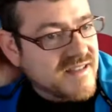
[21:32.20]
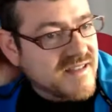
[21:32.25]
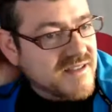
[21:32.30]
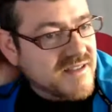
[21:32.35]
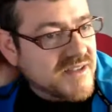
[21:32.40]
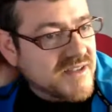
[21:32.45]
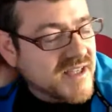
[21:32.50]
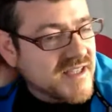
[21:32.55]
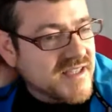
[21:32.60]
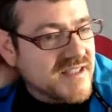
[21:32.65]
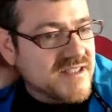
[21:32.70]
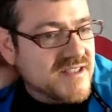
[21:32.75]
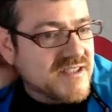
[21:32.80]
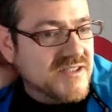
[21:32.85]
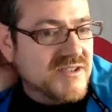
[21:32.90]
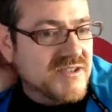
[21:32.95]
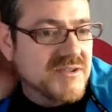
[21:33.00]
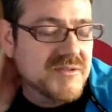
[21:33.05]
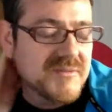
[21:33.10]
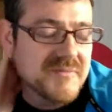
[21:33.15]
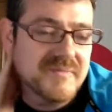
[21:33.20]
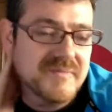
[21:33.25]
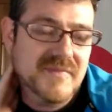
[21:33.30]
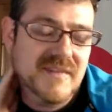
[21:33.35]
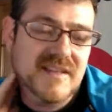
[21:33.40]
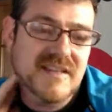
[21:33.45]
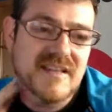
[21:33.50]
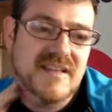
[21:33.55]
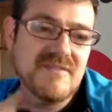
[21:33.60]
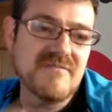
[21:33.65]
Okay, so
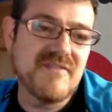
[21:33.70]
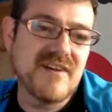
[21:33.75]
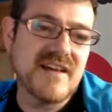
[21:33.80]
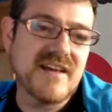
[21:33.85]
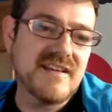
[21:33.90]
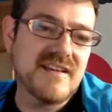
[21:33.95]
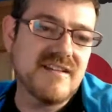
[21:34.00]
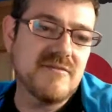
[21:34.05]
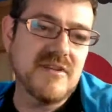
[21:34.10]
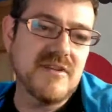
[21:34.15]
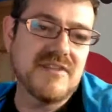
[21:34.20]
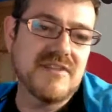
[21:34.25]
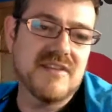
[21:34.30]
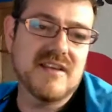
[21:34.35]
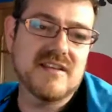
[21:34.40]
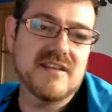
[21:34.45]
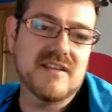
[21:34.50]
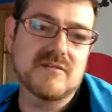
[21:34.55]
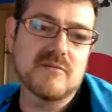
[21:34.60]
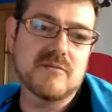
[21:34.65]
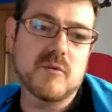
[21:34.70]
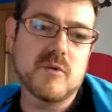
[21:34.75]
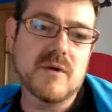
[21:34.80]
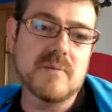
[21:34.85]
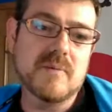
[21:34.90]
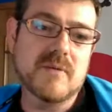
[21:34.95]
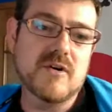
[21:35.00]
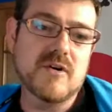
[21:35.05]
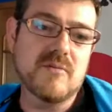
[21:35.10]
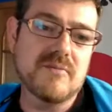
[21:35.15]
in Vaadin, we think that
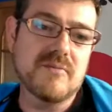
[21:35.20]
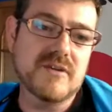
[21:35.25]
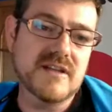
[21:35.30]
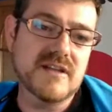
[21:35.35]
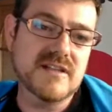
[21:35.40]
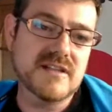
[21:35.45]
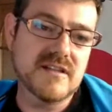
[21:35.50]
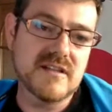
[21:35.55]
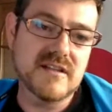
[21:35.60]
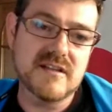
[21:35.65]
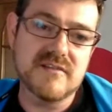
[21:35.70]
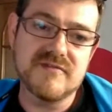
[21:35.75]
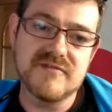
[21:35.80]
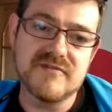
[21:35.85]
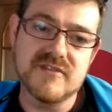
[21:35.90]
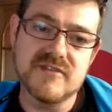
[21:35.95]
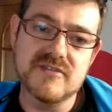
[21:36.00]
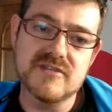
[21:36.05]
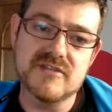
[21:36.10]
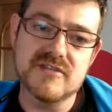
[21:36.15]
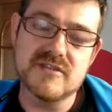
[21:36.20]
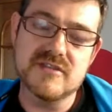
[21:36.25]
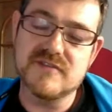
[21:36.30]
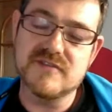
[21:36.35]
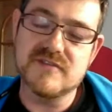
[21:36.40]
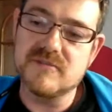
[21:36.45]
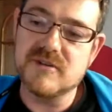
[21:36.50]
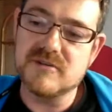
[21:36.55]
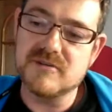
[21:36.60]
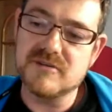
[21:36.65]
web components is the future of
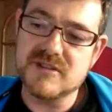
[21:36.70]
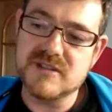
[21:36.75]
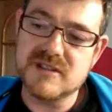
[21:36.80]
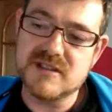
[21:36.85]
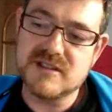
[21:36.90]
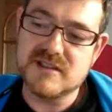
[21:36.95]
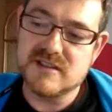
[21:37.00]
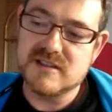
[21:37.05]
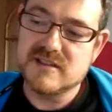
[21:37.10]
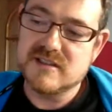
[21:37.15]
the browser.